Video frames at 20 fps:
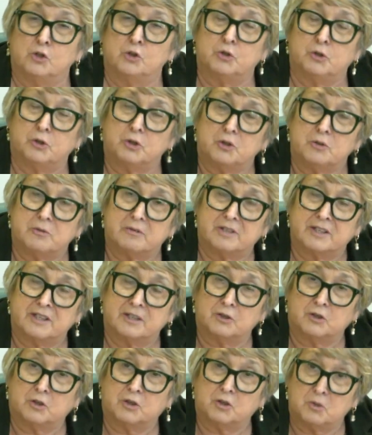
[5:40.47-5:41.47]
do you
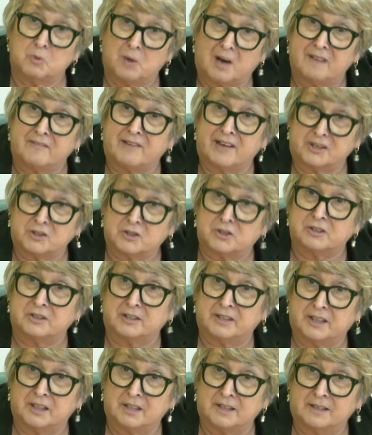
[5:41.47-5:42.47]
think you have
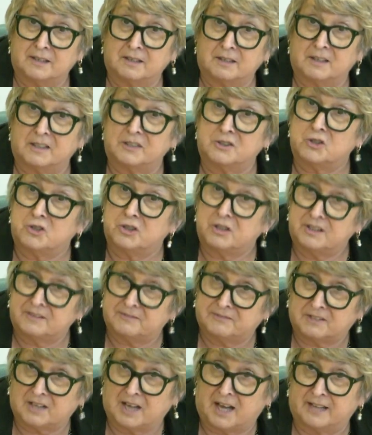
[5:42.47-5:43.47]
actually
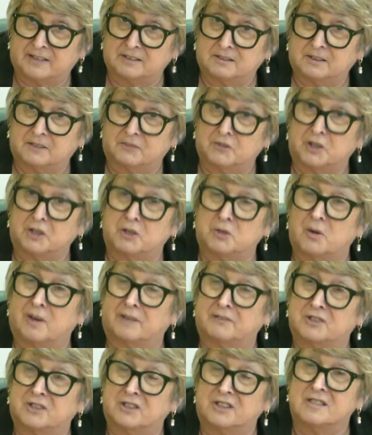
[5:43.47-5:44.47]
achieved that you
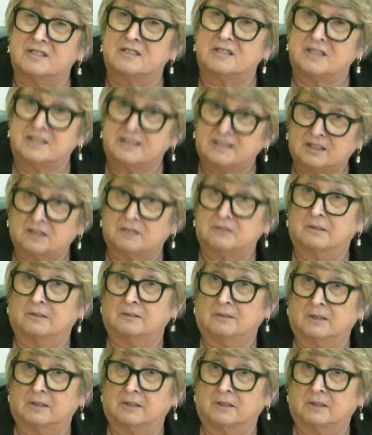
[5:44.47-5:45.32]
have succeeded